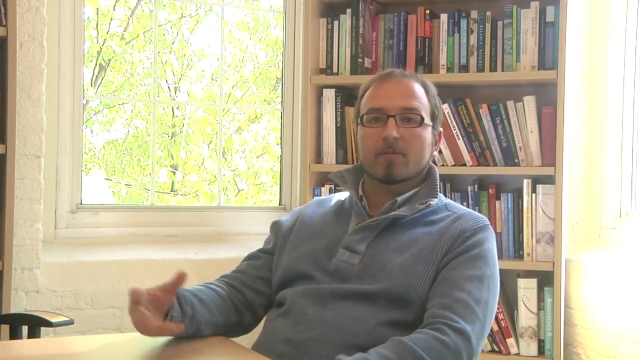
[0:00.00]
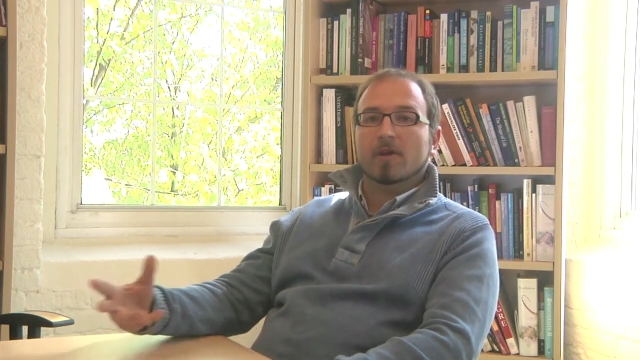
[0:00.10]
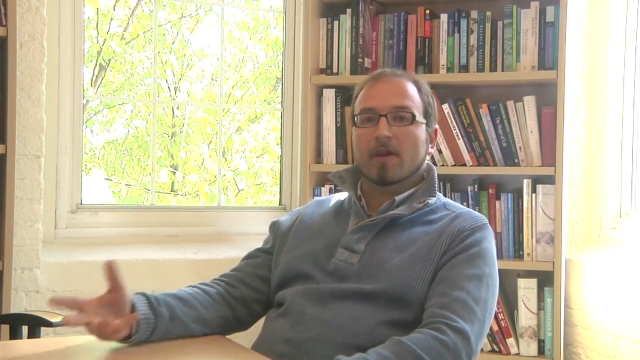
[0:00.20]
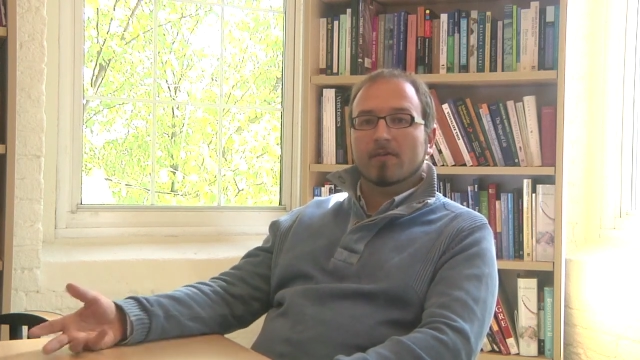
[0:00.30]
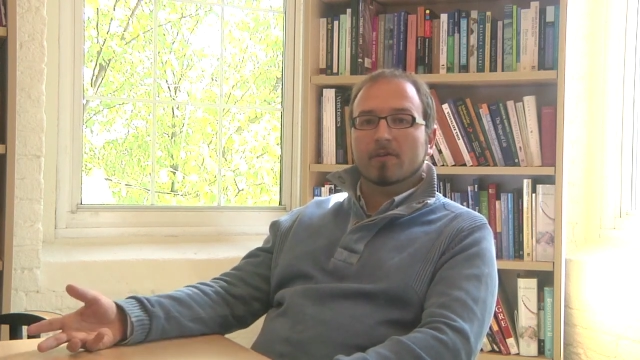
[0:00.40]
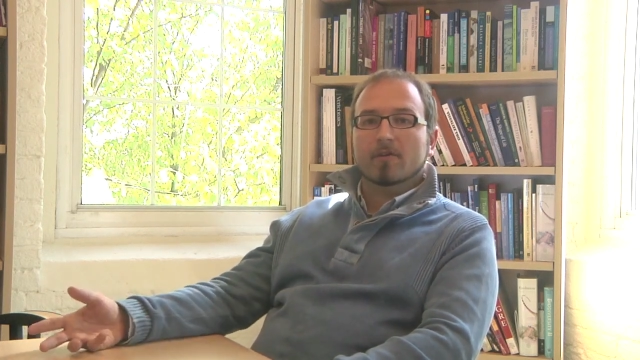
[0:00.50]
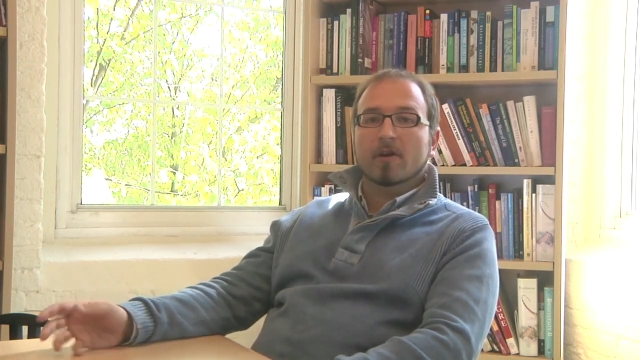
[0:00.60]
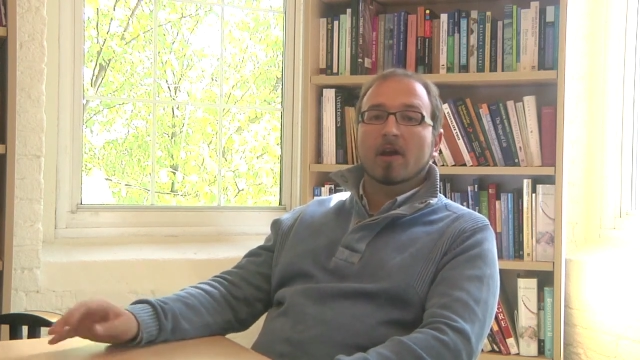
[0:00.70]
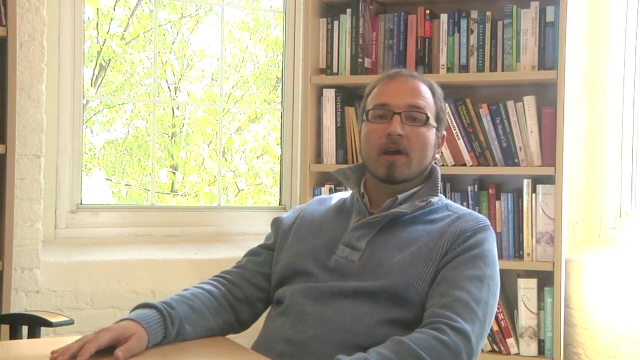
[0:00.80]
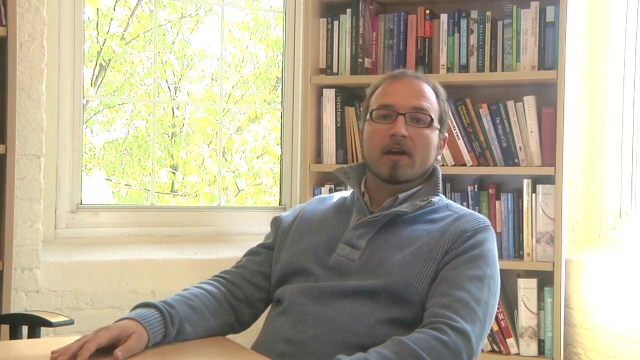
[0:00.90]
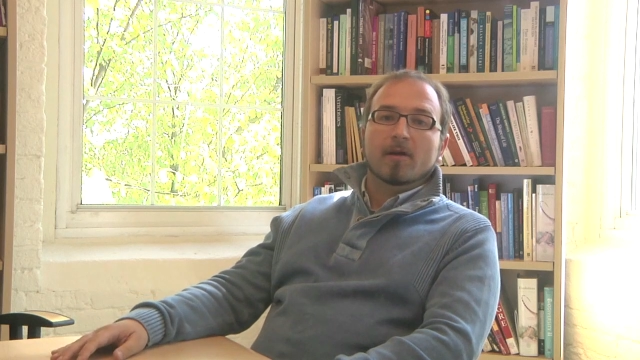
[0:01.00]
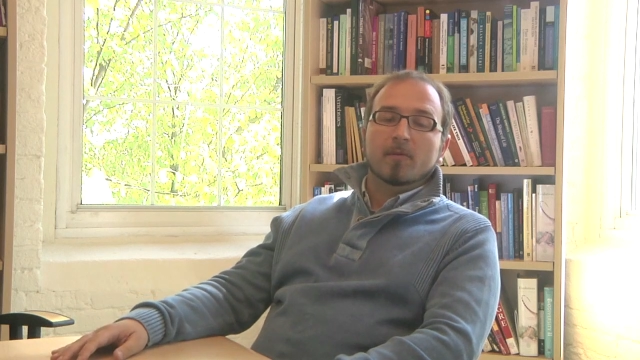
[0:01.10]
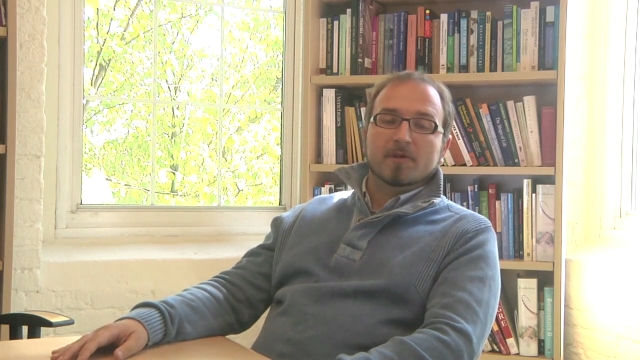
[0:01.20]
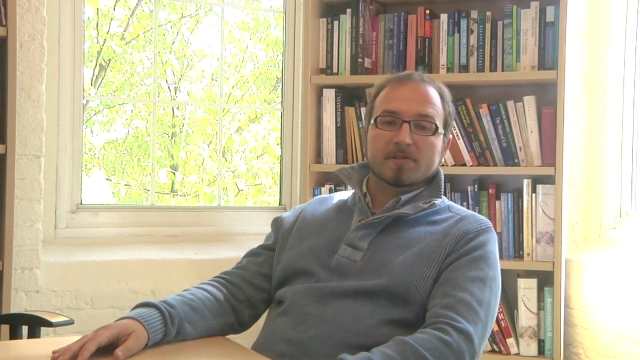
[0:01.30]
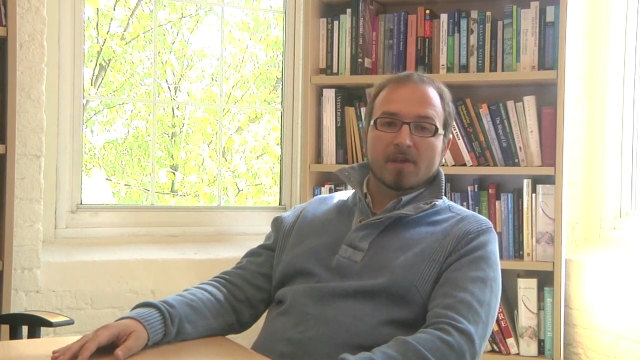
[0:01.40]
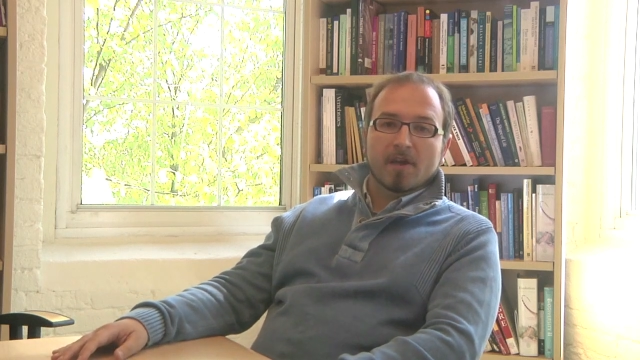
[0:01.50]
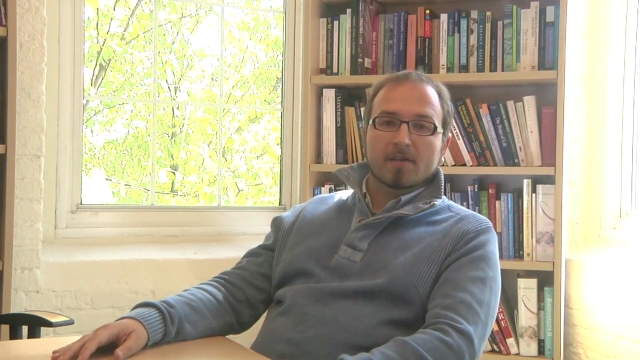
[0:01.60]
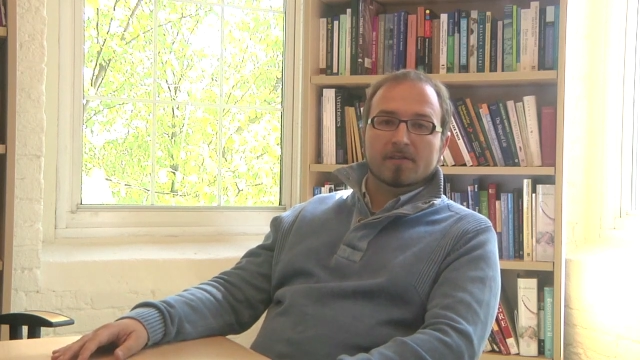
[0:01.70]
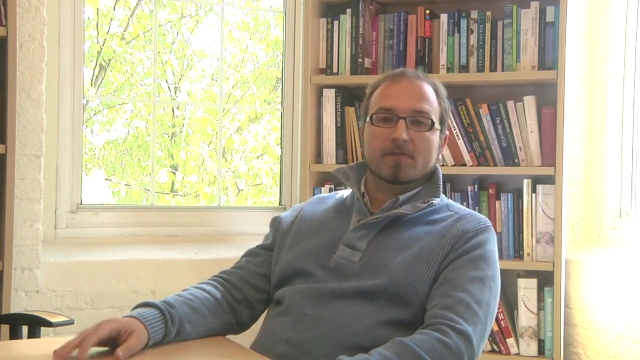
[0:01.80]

behavior, and personality.